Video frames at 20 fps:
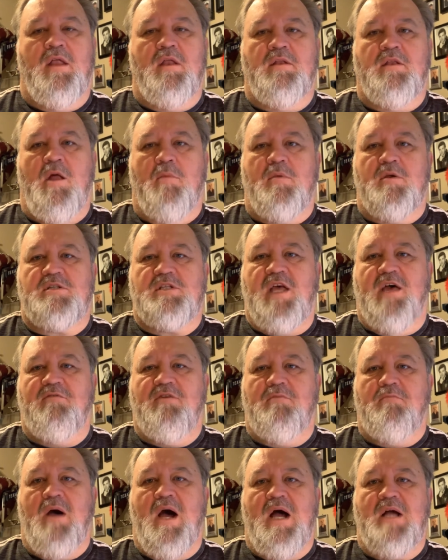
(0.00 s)
number
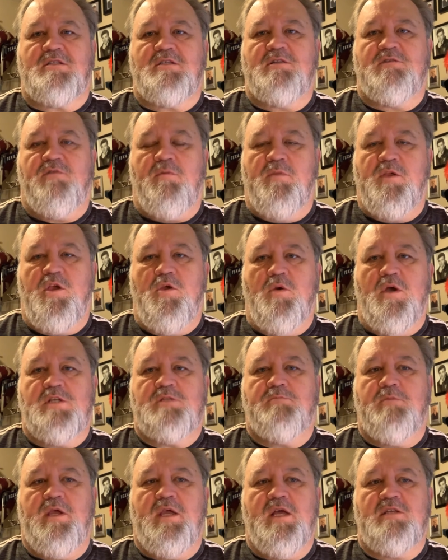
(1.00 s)
seven boxes from the
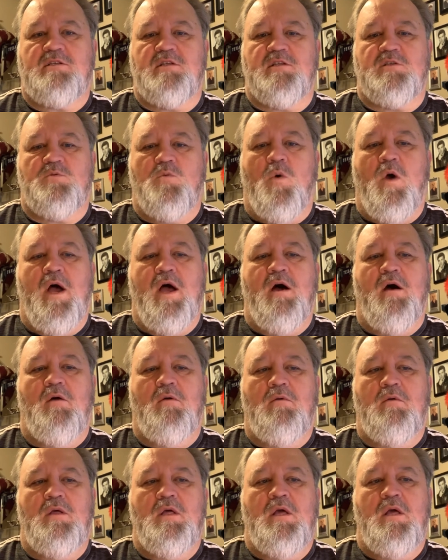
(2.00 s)
USPS as
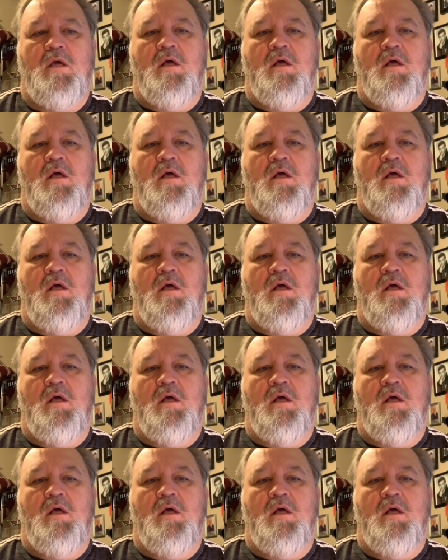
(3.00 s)
well.